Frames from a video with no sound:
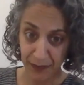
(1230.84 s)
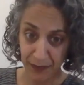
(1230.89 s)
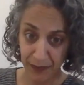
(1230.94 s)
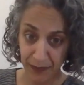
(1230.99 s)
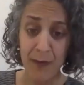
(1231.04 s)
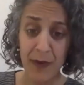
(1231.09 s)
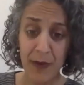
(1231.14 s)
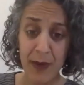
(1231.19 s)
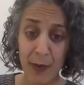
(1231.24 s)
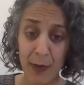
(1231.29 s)

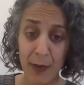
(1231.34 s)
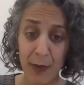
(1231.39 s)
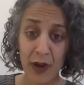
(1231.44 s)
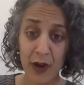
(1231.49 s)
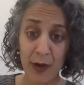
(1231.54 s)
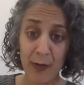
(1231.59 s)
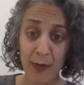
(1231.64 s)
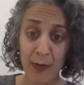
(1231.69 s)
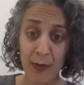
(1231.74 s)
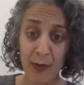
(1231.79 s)
the people
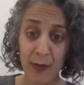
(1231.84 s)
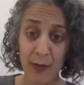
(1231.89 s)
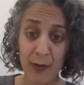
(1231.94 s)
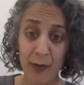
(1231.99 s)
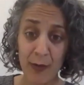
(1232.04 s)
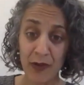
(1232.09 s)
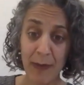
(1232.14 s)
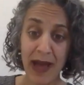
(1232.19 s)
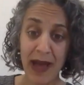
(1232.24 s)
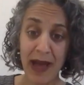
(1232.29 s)
that are most
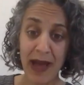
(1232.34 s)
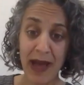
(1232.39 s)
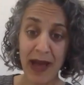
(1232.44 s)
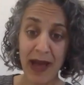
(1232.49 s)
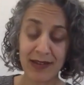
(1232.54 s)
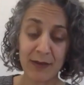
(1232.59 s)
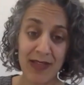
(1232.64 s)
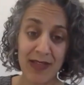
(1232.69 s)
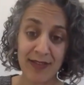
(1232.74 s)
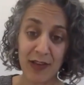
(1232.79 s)
impacted by
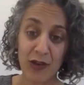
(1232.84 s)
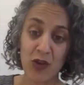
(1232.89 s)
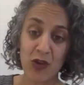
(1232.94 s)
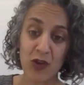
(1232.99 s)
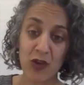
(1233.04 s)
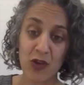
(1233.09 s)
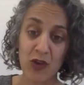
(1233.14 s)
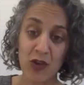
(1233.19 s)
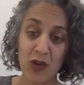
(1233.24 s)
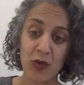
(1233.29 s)
these
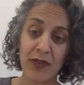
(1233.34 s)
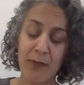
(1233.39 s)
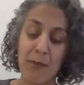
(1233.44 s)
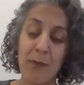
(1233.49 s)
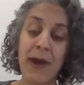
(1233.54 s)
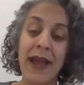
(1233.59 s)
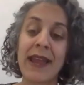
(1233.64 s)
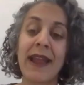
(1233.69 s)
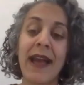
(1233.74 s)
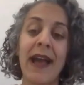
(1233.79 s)
issues
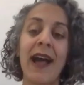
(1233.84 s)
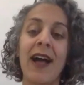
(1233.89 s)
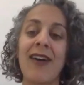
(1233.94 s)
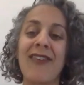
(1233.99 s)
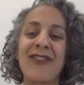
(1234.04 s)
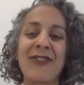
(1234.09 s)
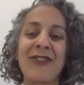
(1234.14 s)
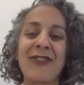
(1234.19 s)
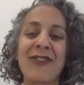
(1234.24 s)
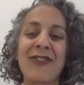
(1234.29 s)
might
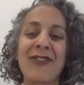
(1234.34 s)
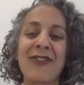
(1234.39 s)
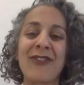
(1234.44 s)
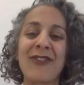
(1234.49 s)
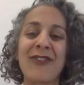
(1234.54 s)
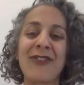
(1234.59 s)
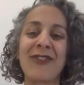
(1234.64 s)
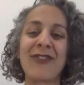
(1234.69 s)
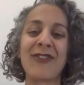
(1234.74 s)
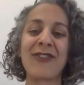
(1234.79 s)
have
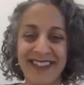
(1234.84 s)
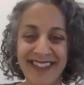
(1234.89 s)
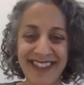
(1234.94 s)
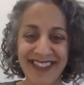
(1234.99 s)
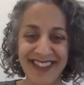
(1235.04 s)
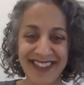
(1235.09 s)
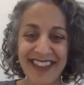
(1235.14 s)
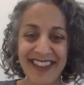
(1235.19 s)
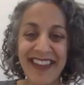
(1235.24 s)
solutions